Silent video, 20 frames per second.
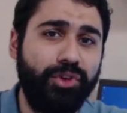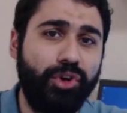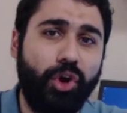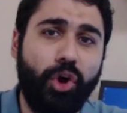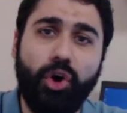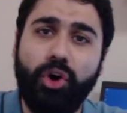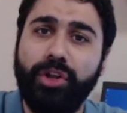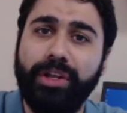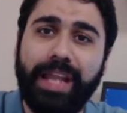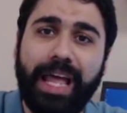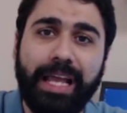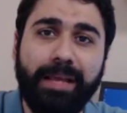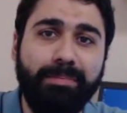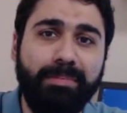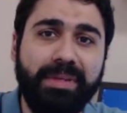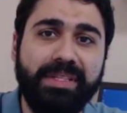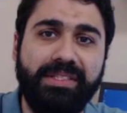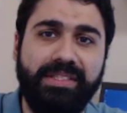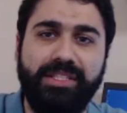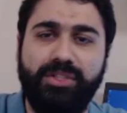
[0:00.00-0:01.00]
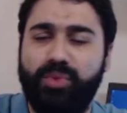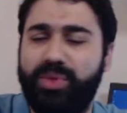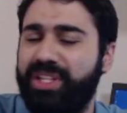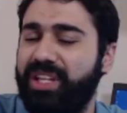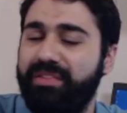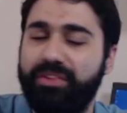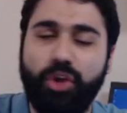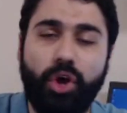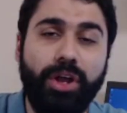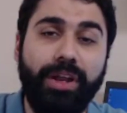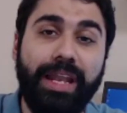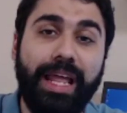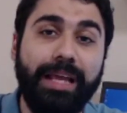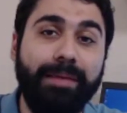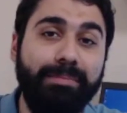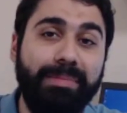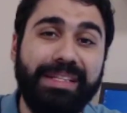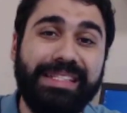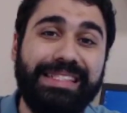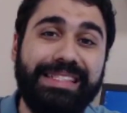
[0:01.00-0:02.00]
your online business, whatever
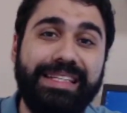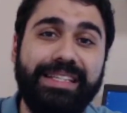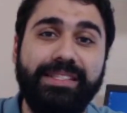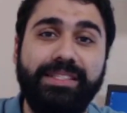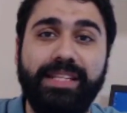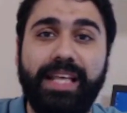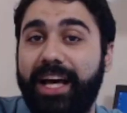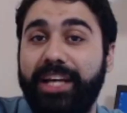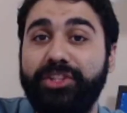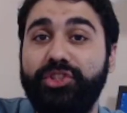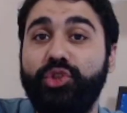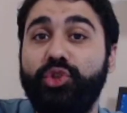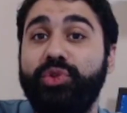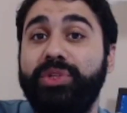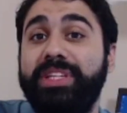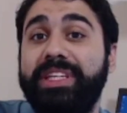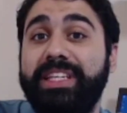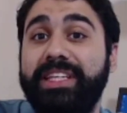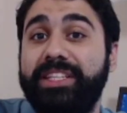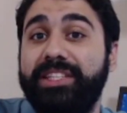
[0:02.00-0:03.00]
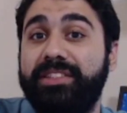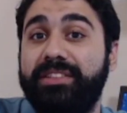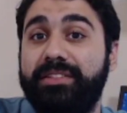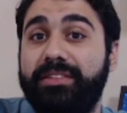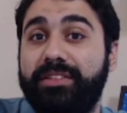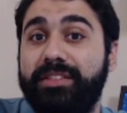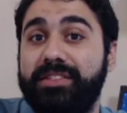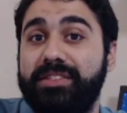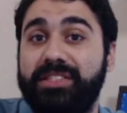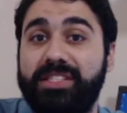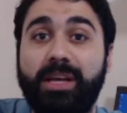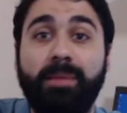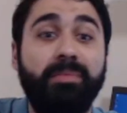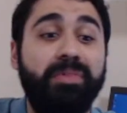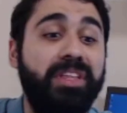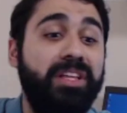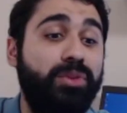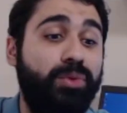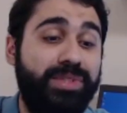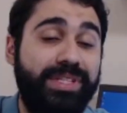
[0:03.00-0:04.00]
online business, and you need
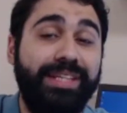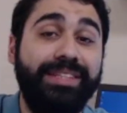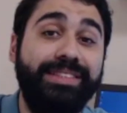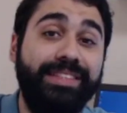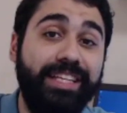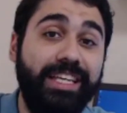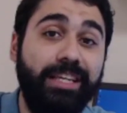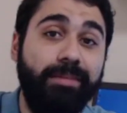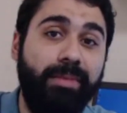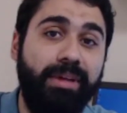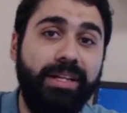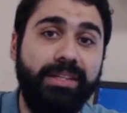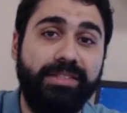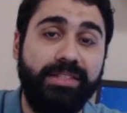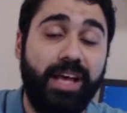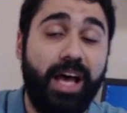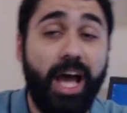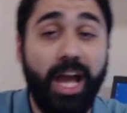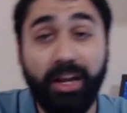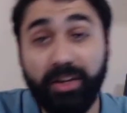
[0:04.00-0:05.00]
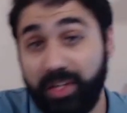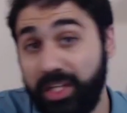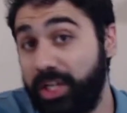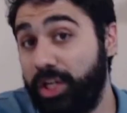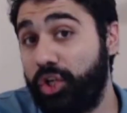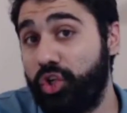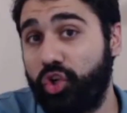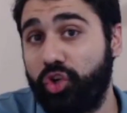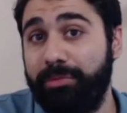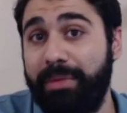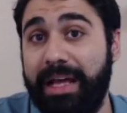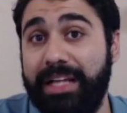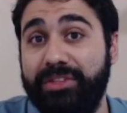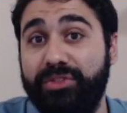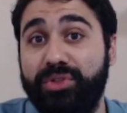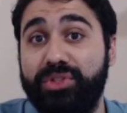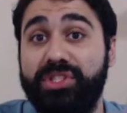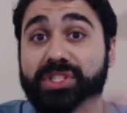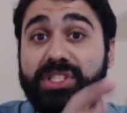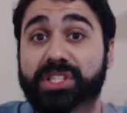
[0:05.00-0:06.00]
something to send emails. I really recommend
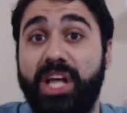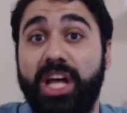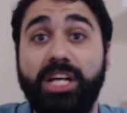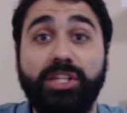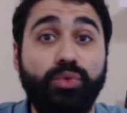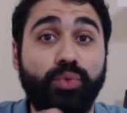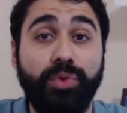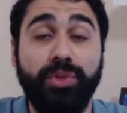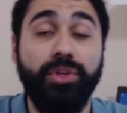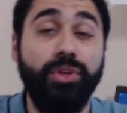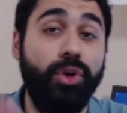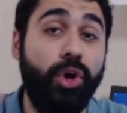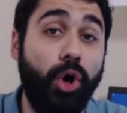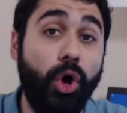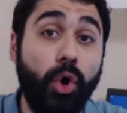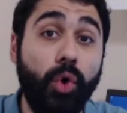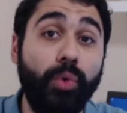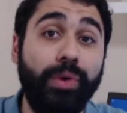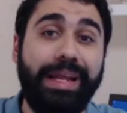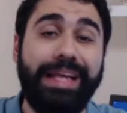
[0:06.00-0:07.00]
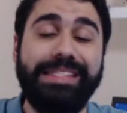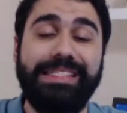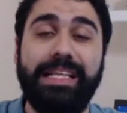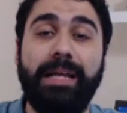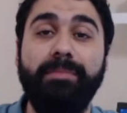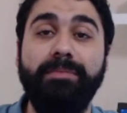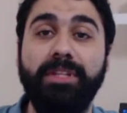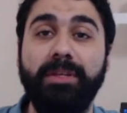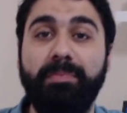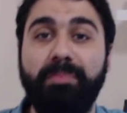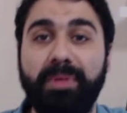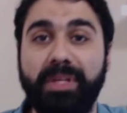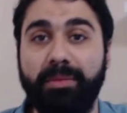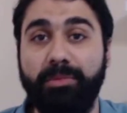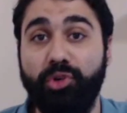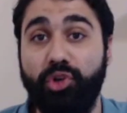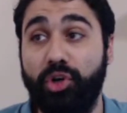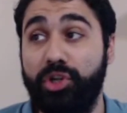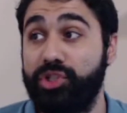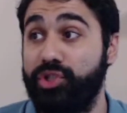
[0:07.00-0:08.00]
to start with your own SMTP
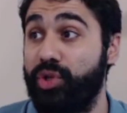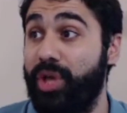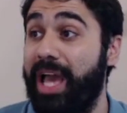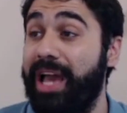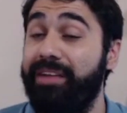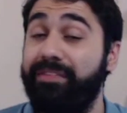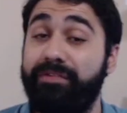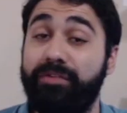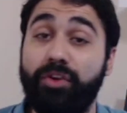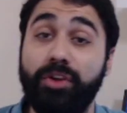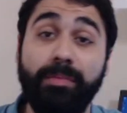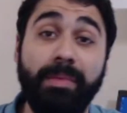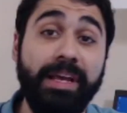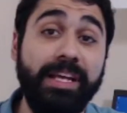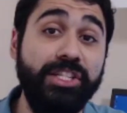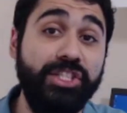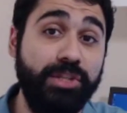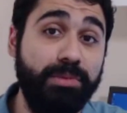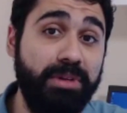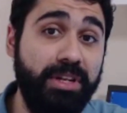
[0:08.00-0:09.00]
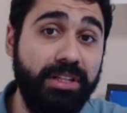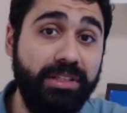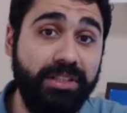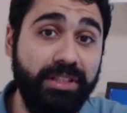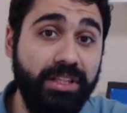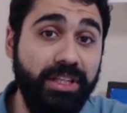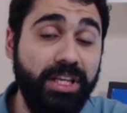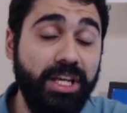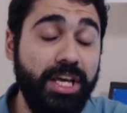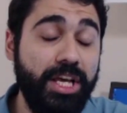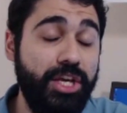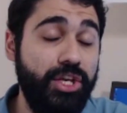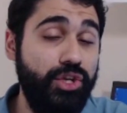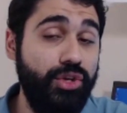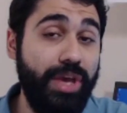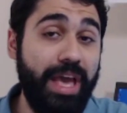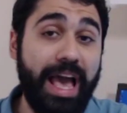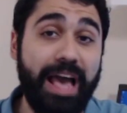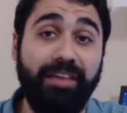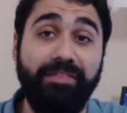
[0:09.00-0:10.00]
because you have full manageability,
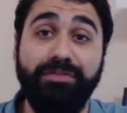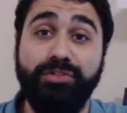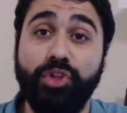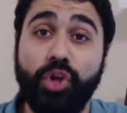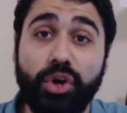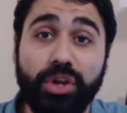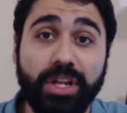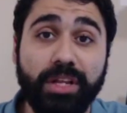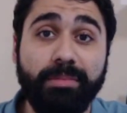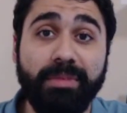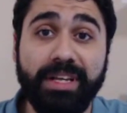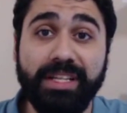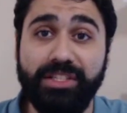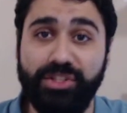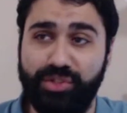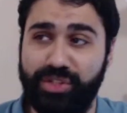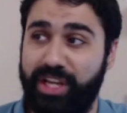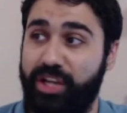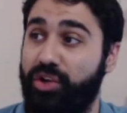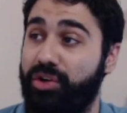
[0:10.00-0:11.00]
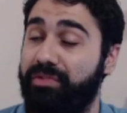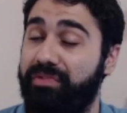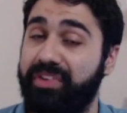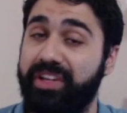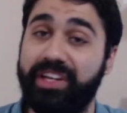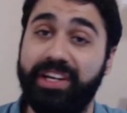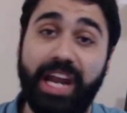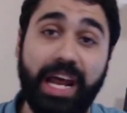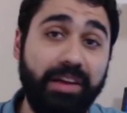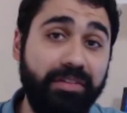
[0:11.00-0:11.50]
you have no limits, you can configure